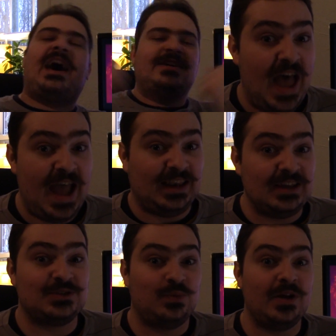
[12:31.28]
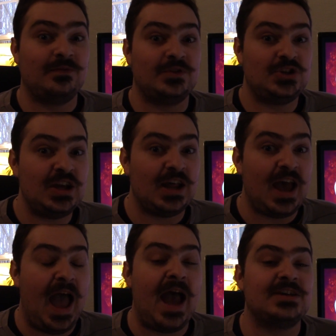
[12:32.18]
That is when Vegeta
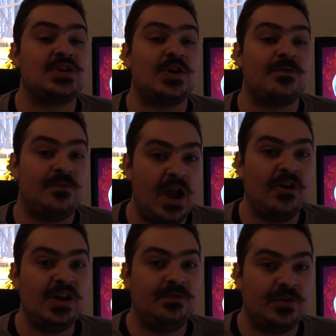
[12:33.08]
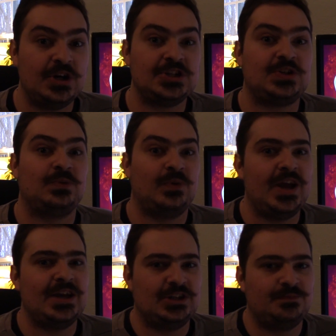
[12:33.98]
has her very first
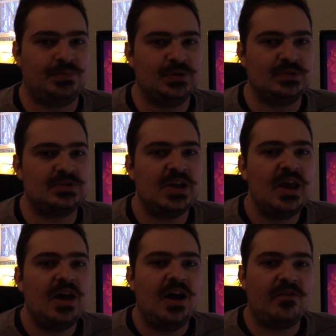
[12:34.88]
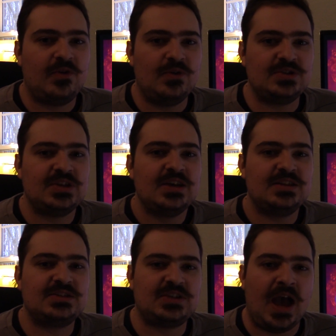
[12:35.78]
rage boost. Of course,
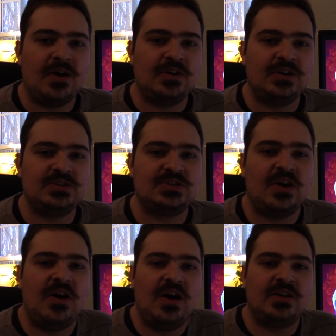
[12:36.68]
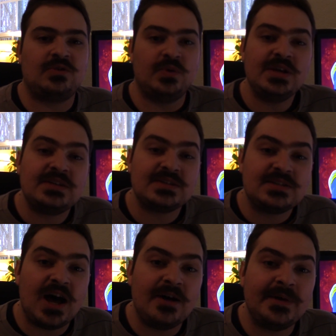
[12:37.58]
the scouters on Queen
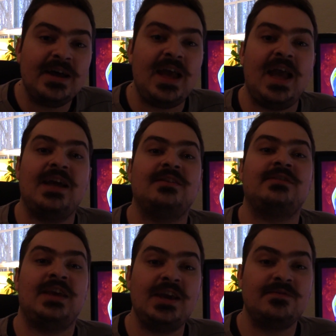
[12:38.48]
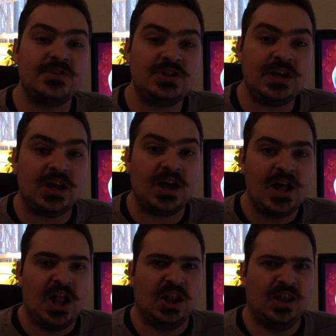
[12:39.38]
Kasaba and King Vegeta
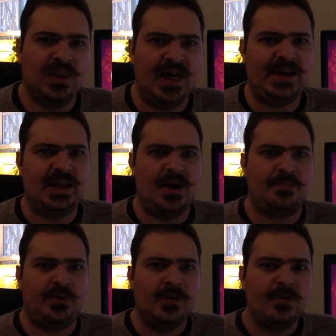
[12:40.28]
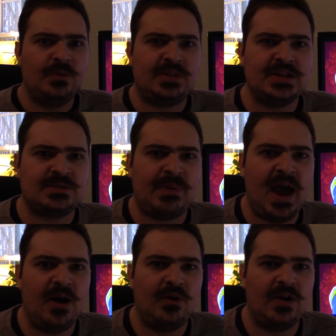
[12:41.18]
light up with this
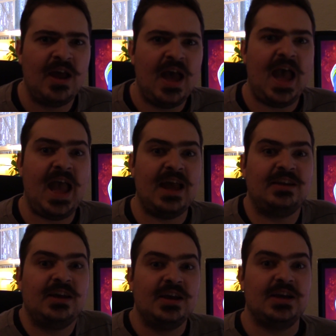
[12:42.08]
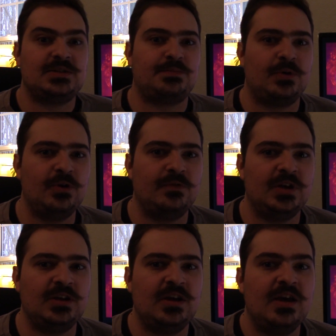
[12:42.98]
power, and it's
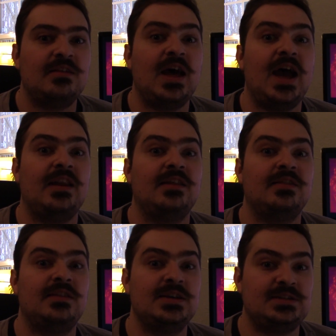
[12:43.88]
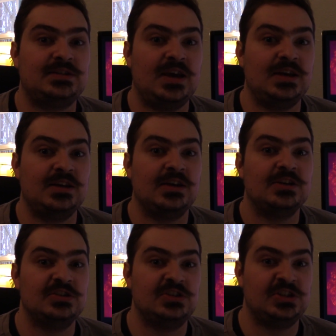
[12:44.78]
proven that this Saiyan
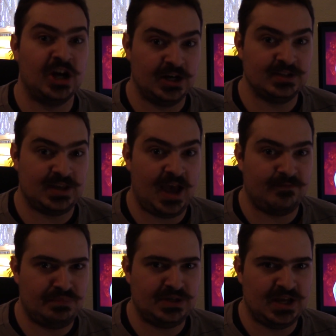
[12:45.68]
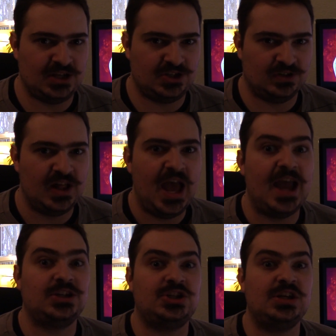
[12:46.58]
does have potential,
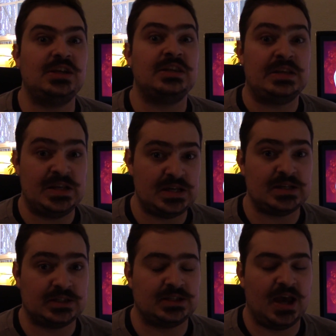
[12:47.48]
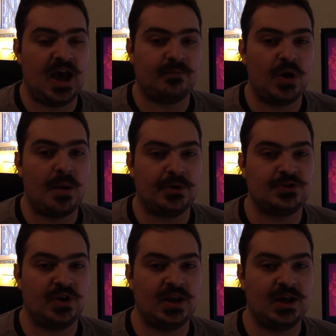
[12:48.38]
and she needs to have proper
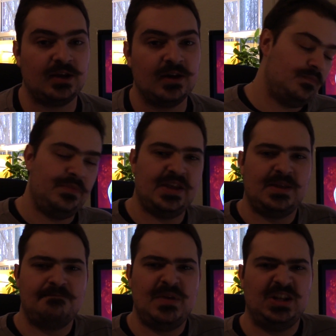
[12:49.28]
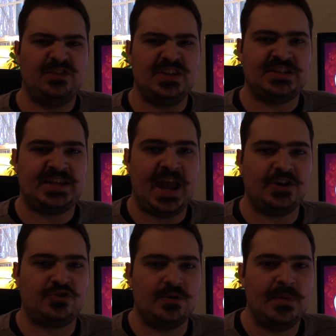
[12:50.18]
training. In the middle of this
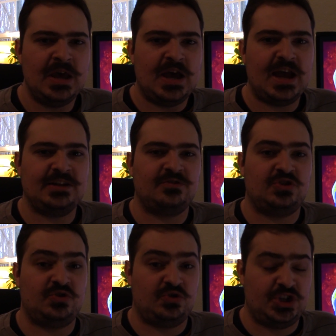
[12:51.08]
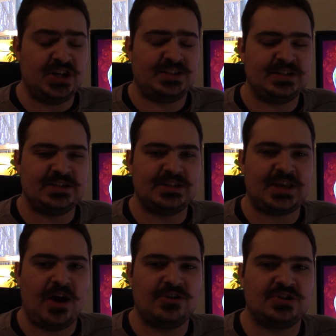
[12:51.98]
tantrum, and just as the
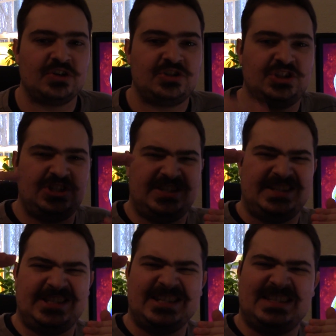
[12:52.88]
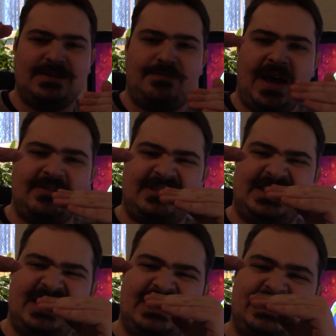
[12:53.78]
scouters are just about
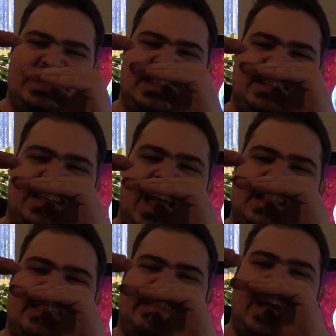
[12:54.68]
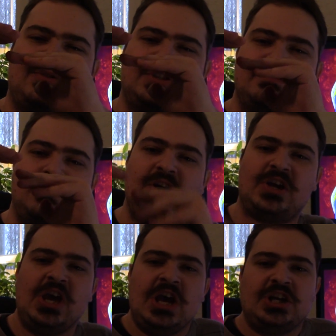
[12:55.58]
getting to the 10,000
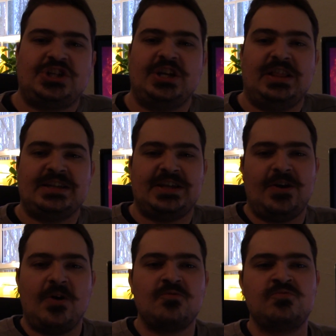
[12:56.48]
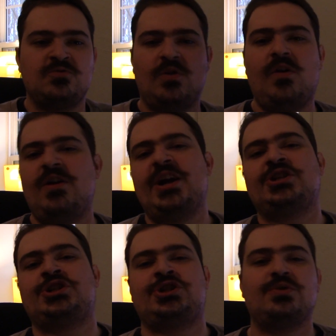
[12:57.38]
mark, she lets out a roar and
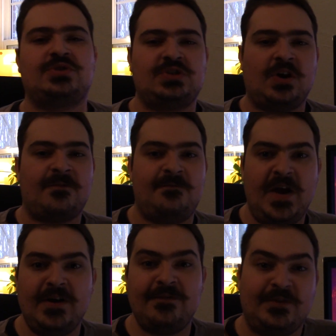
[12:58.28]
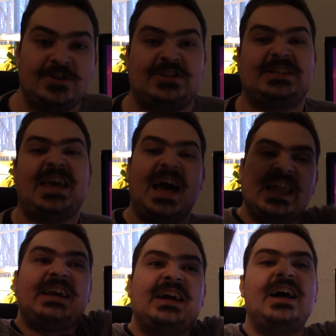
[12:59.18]
shoots her very first
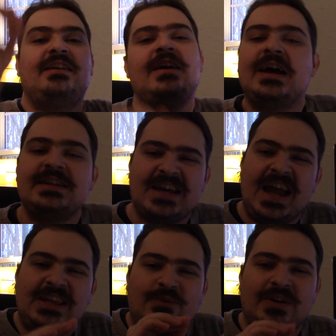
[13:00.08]
Gallic gun, a tiny one,